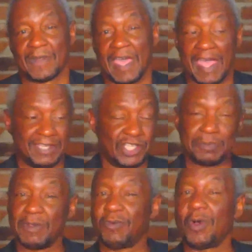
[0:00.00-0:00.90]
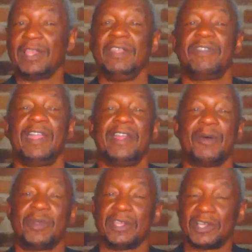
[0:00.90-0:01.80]
And just before I leave the air, I
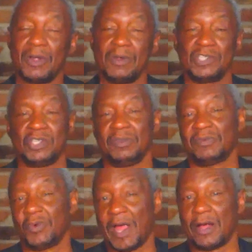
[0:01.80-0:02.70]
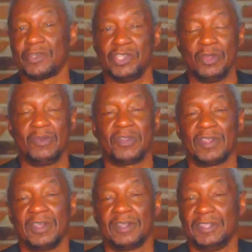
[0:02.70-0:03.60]
want to encourage you for our youth
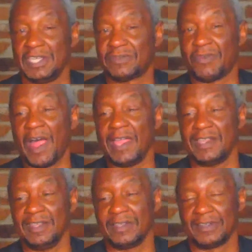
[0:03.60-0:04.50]
this Friday